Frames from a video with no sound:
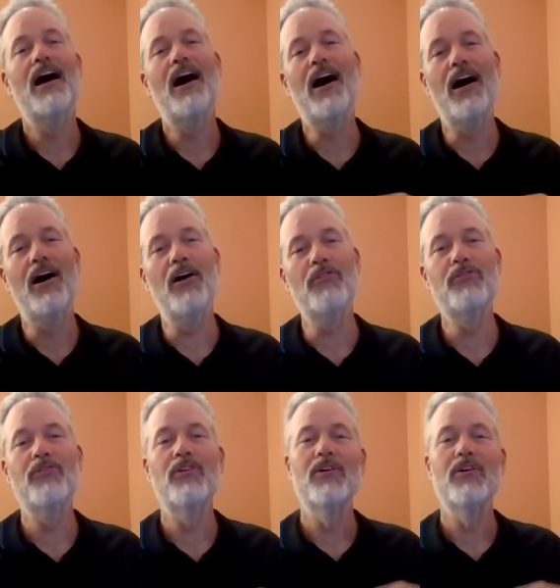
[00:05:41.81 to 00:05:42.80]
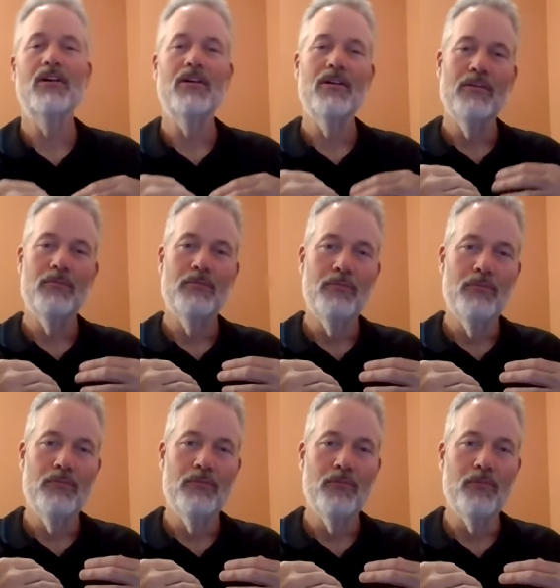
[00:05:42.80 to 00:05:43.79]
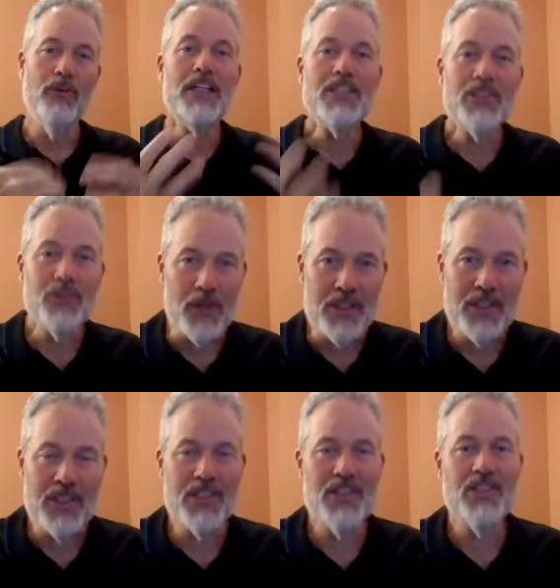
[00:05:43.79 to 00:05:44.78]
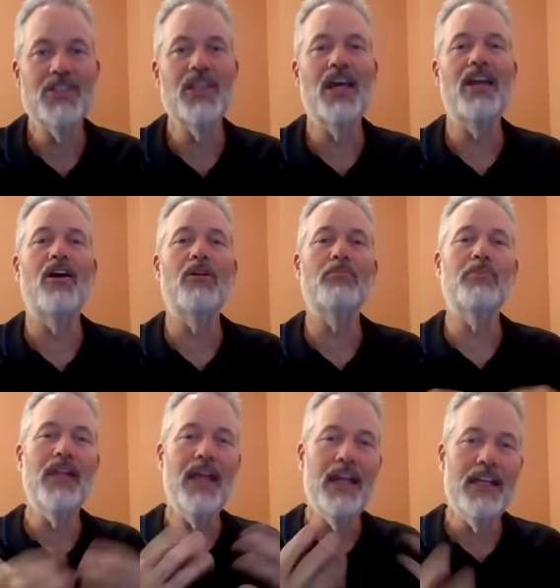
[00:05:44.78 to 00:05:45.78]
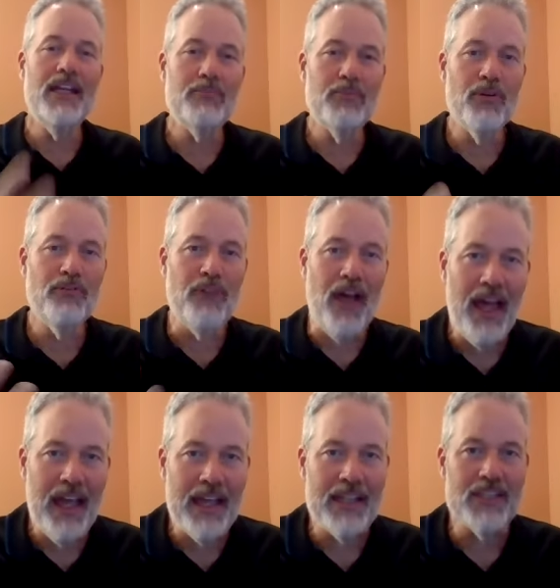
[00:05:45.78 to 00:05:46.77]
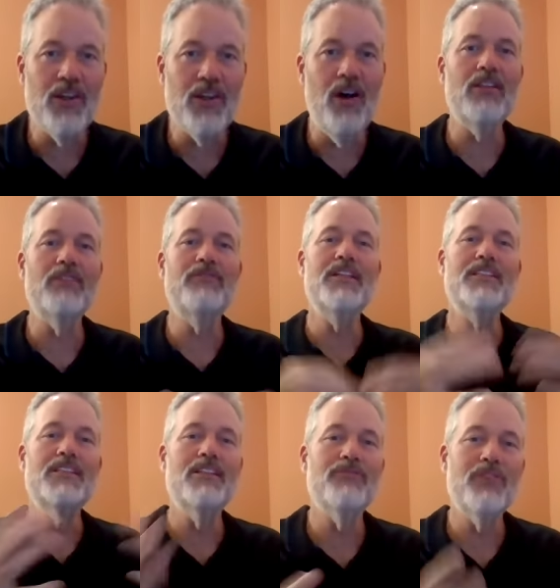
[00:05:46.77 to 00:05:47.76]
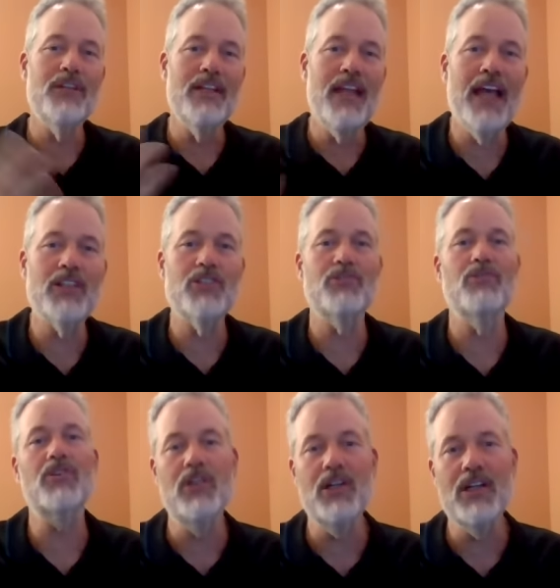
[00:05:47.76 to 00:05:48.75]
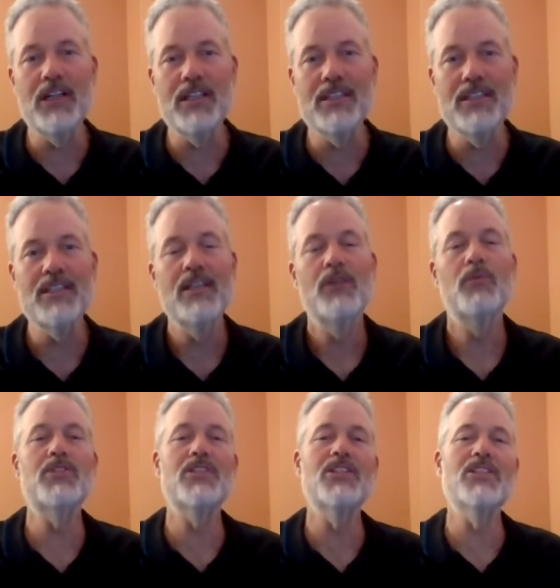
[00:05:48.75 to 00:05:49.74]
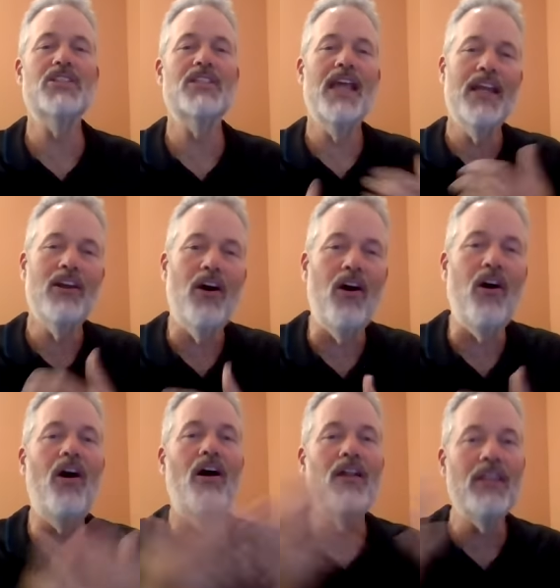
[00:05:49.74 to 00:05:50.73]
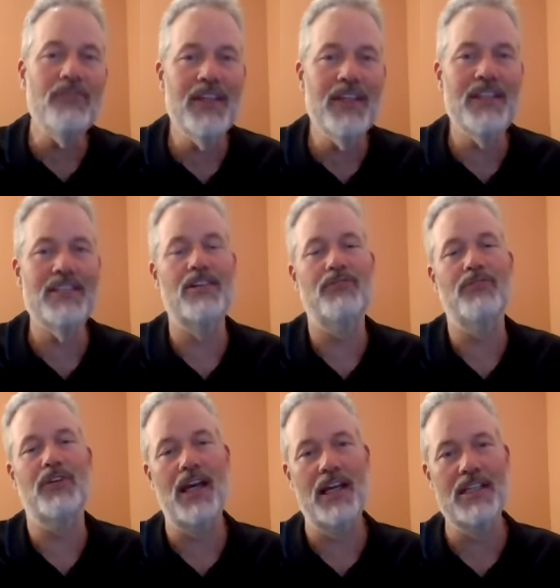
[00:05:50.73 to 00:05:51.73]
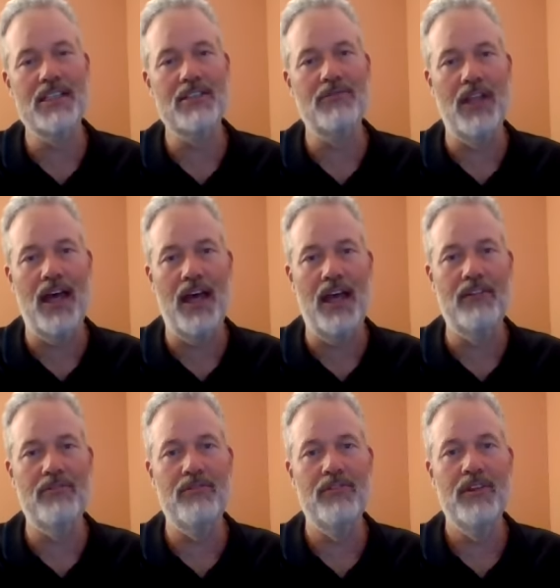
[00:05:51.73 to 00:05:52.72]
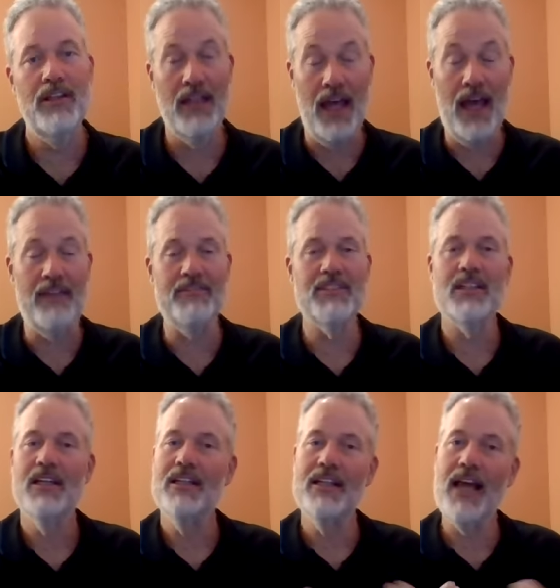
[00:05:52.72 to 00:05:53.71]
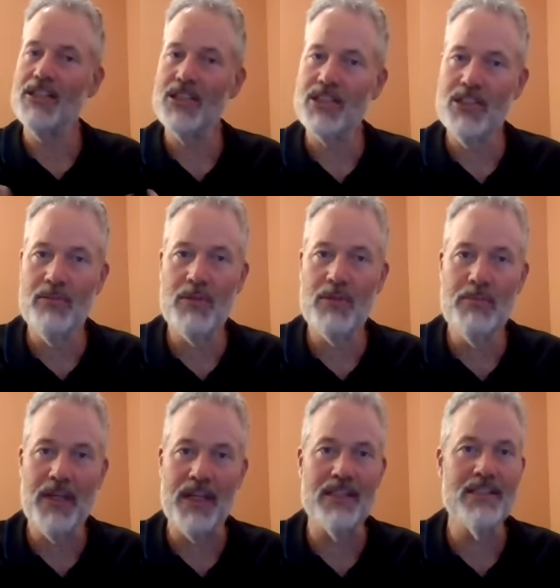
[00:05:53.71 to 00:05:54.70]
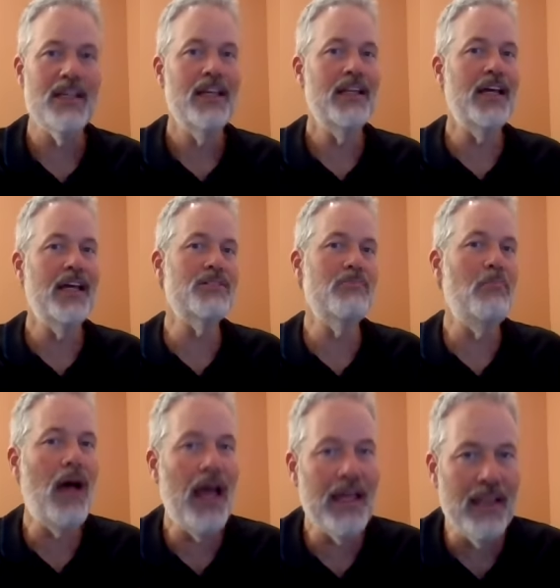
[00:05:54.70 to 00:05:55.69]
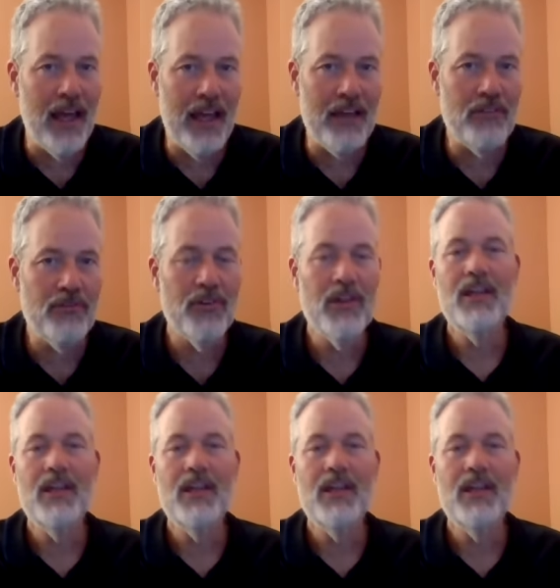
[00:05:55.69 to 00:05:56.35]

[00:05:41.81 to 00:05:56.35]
of resources that our planet provides, all of these different natural goods which sustain all of these different kinds of life, lives, not just human beings, not just my life,